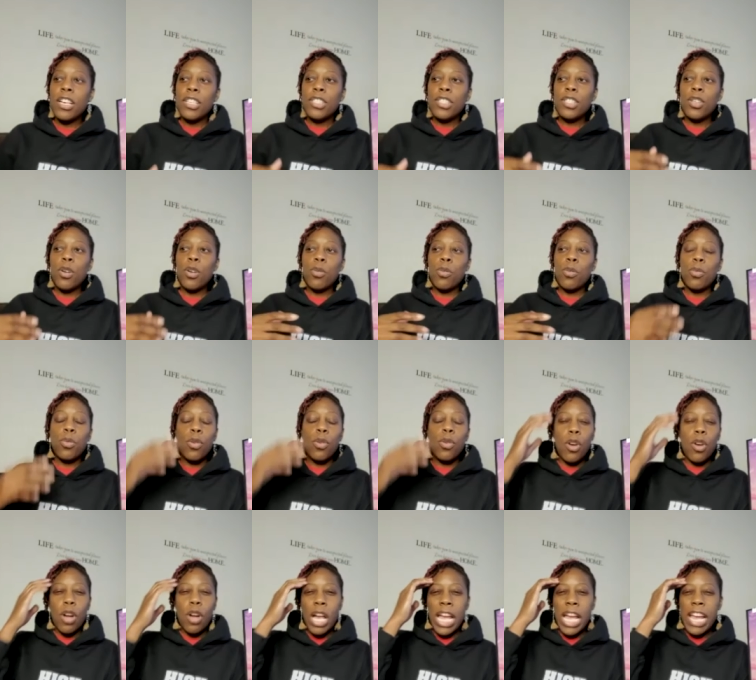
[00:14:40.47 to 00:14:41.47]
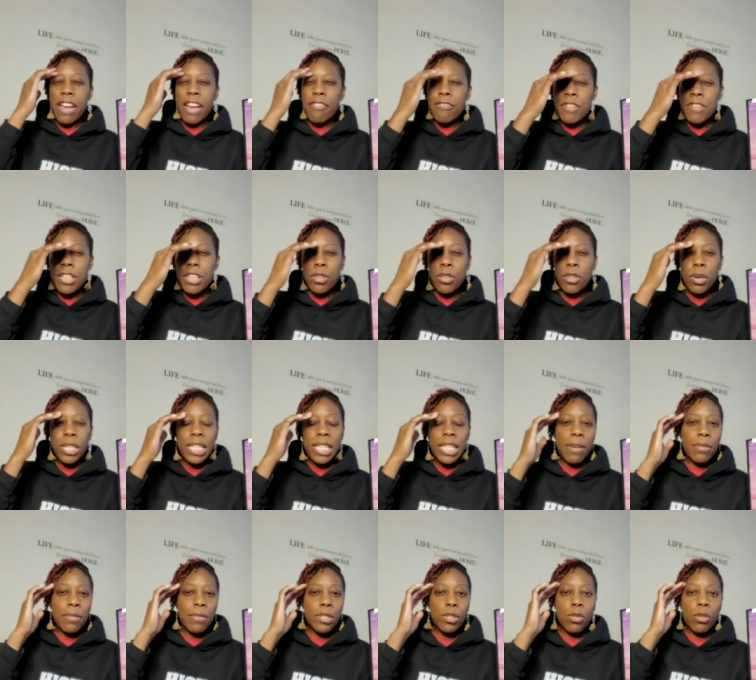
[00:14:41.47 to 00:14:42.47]
So every thought
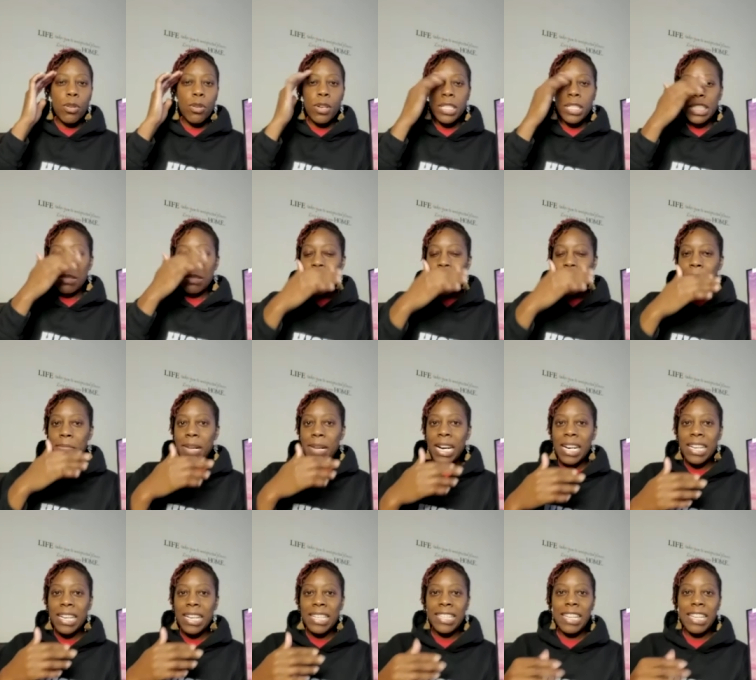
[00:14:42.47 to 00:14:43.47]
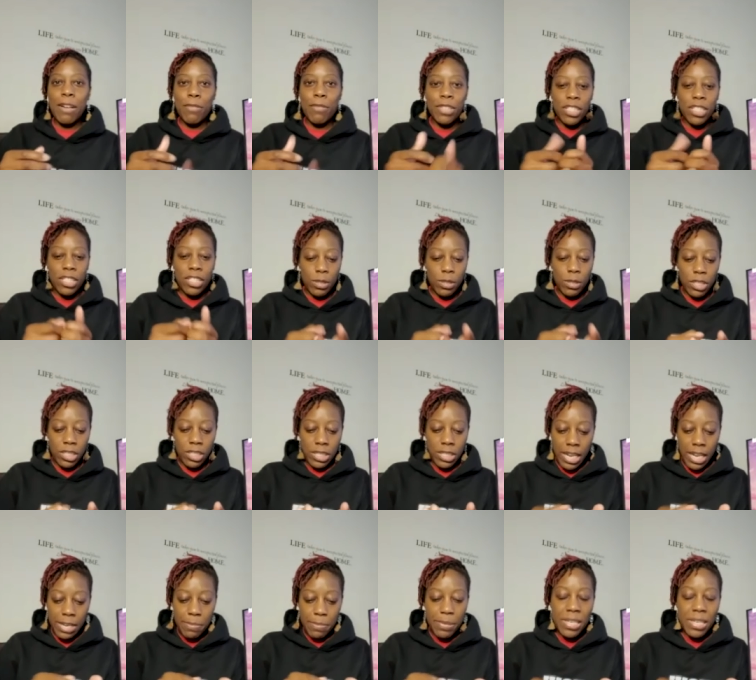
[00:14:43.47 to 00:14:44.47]
that was crossing my mind, I was just
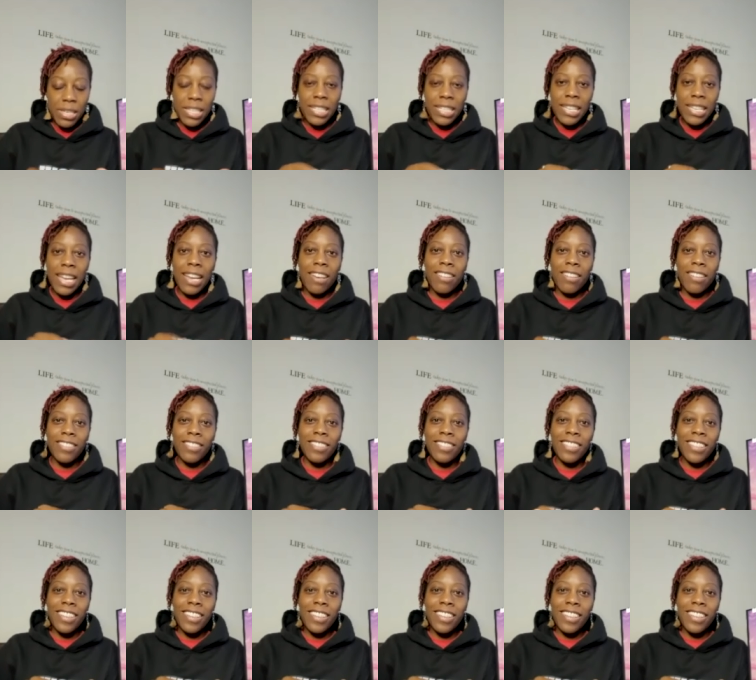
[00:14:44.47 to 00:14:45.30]
typing it down,